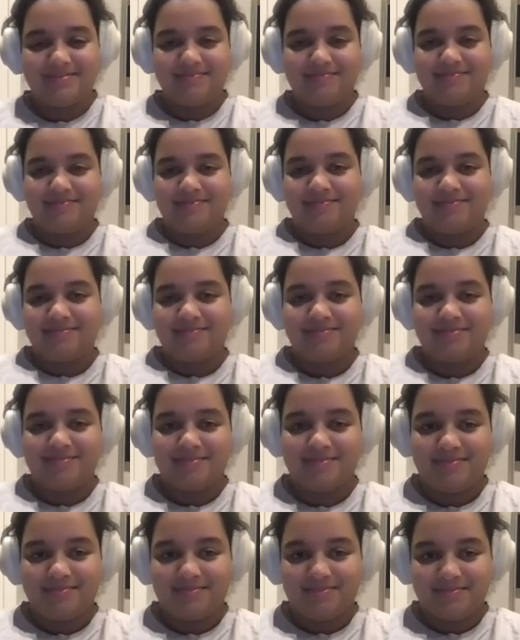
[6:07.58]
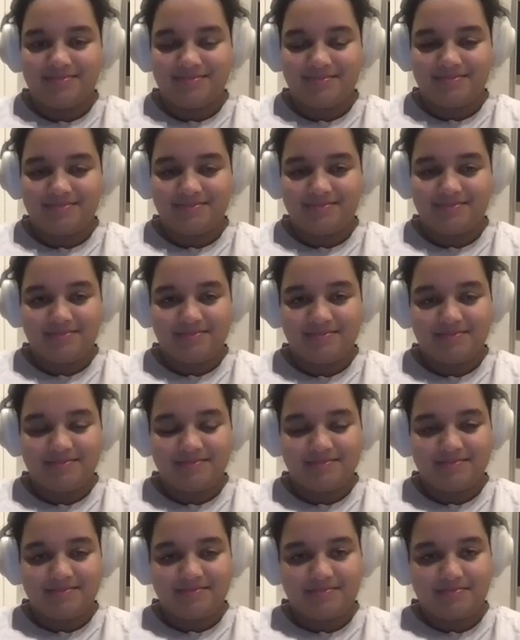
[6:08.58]

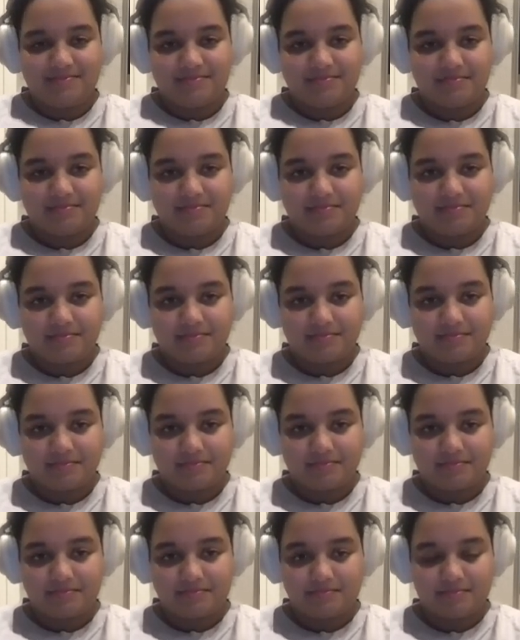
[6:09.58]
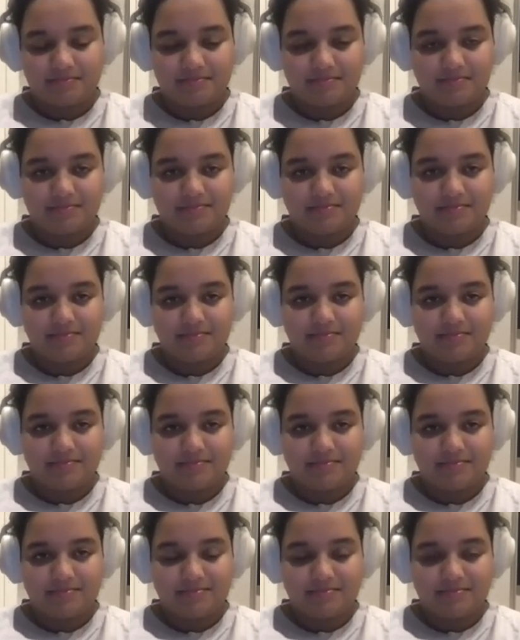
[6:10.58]

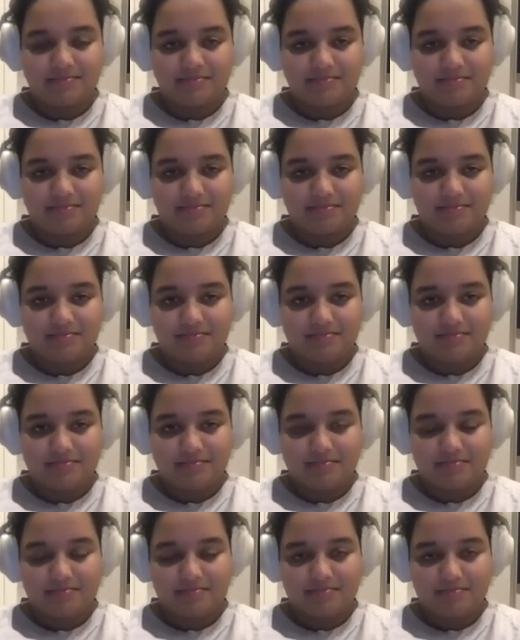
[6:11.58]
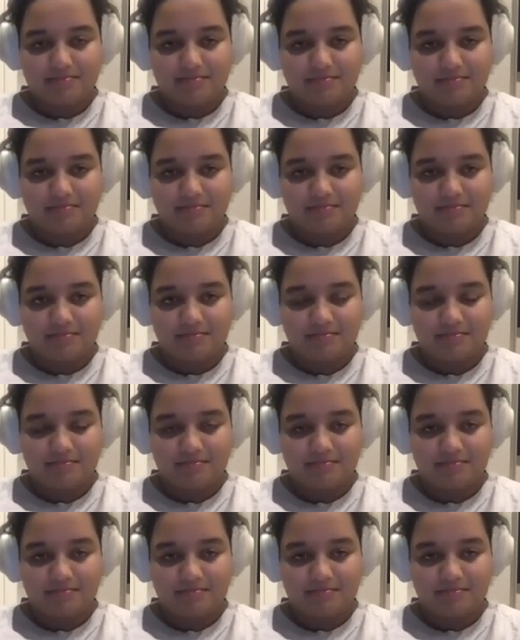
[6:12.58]

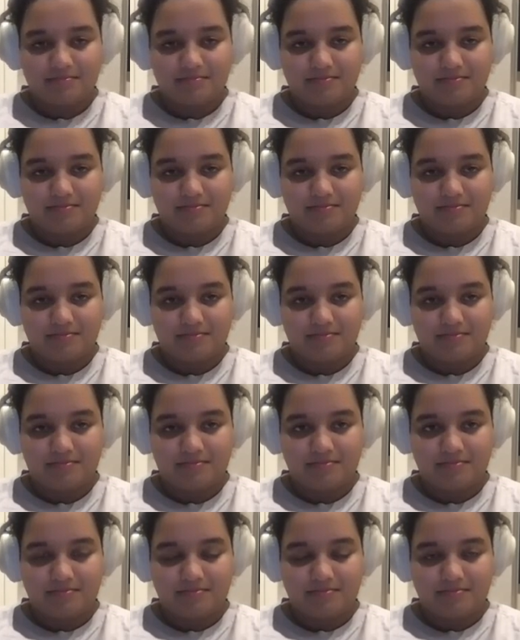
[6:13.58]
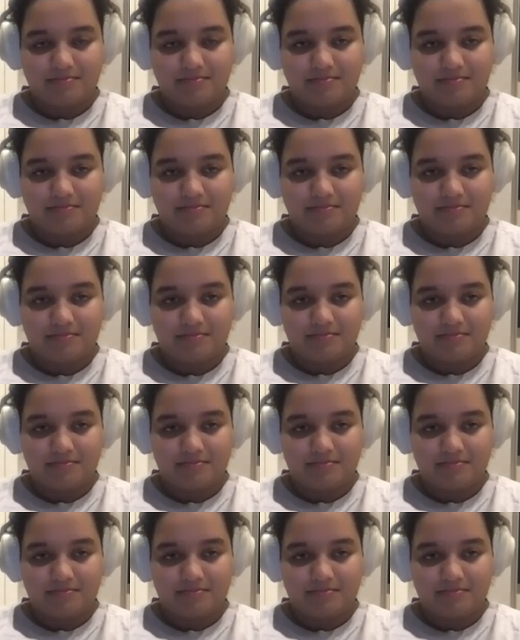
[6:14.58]
The person shown says nothing.